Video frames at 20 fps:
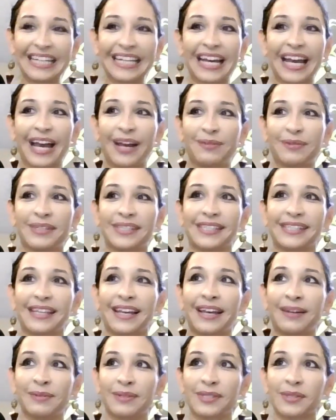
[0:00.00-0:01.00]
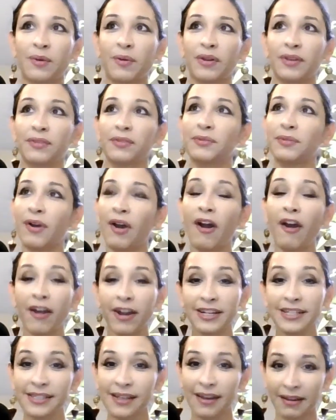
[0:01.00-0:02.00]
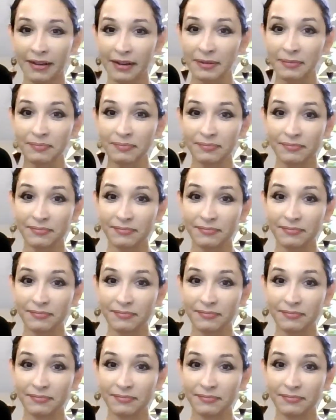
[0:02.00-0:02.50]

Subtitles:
I was going through a hard time,